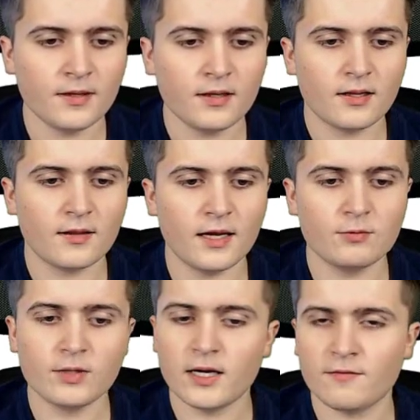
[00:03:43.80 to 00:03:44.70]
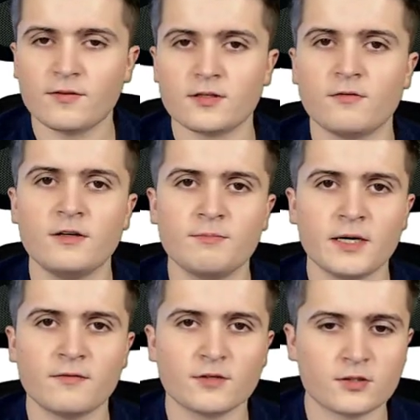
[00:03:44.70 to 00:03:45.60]
Then we have the feedback
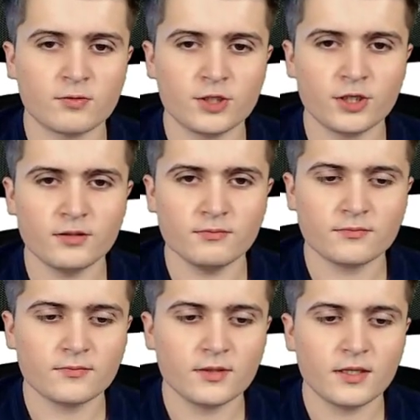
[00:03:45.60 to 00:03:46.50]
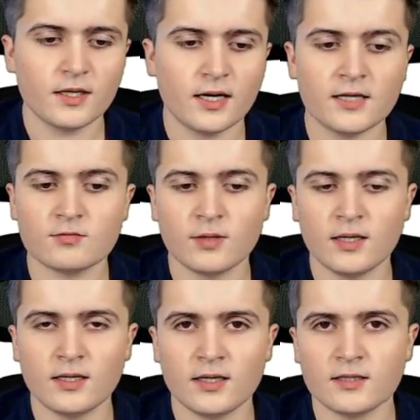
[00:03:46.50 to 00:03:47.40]
for switching as well
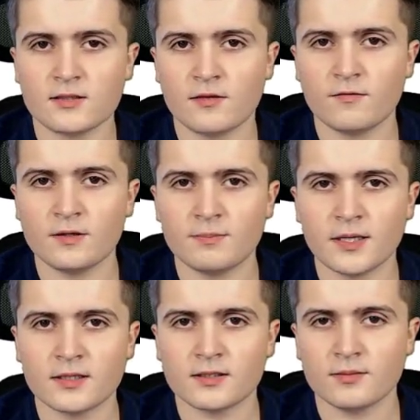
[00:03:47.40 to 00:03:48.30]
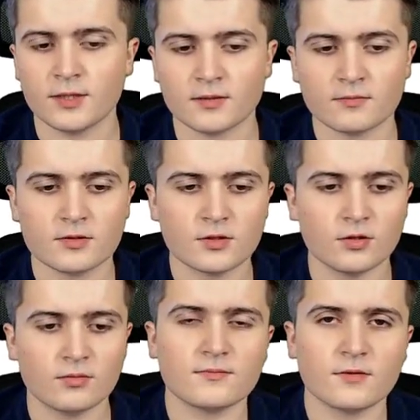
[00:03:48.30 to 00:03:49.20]
as the feedback dimming,
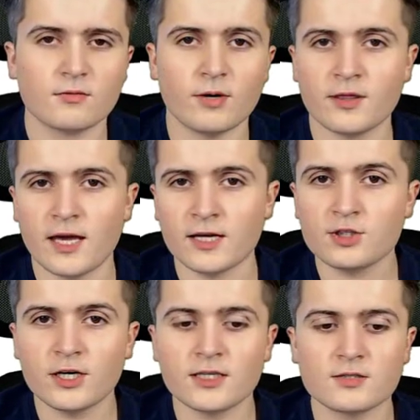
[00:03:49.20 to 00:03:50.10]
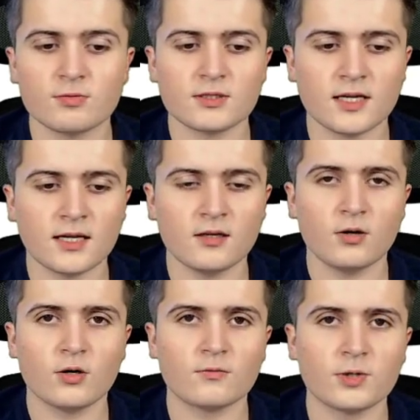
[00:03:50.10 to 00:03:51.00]
so where the actuators will tell
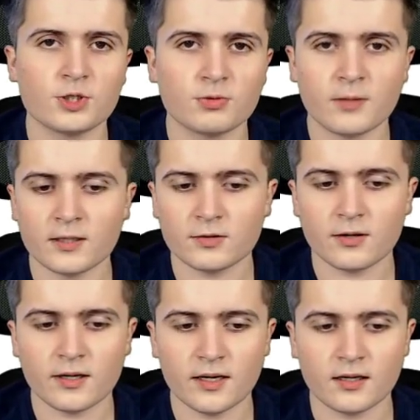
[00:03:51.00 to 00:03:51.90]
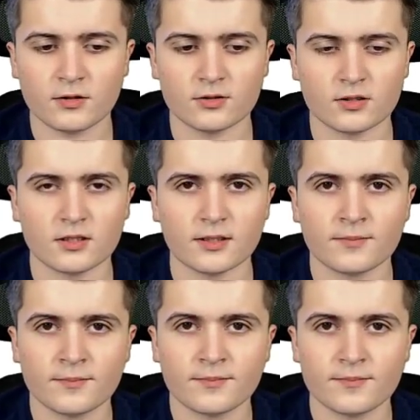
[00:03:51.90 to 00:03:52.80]
on which value they are currently.
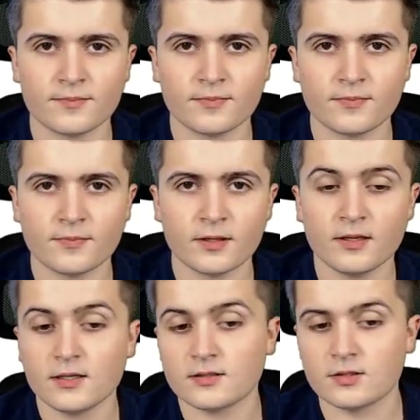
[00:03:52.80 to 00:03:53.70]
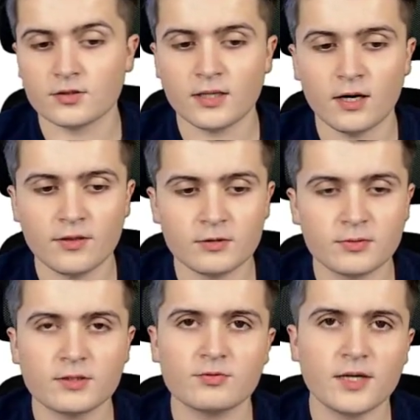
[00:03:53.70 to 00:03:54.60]
So now that we
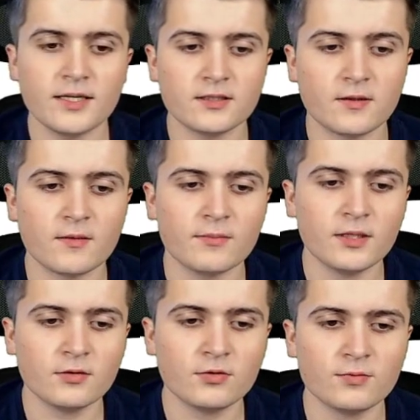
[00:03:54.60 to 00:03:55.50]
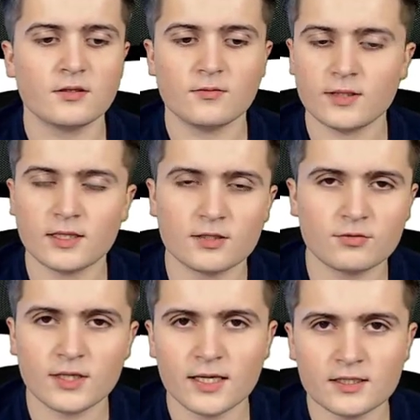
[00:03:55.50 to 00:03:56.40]
created the middle groups, we can
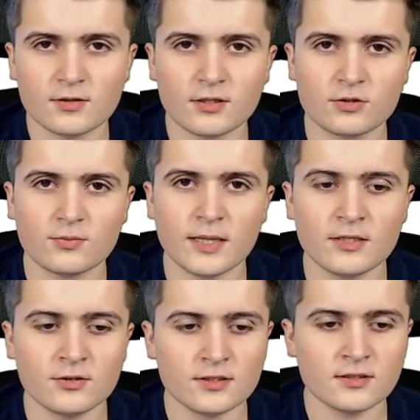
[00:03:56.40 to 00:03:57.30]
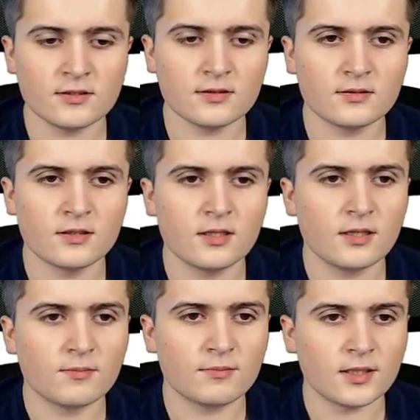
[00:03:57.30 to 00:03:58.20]
create our group addresses.
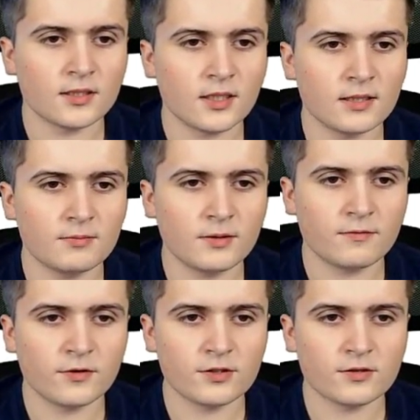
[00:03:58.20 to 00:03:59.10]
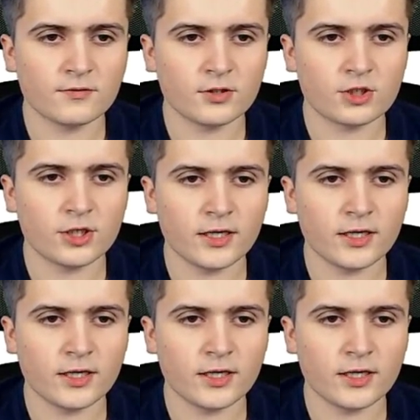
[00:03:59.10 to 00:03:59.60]
But let me first of all check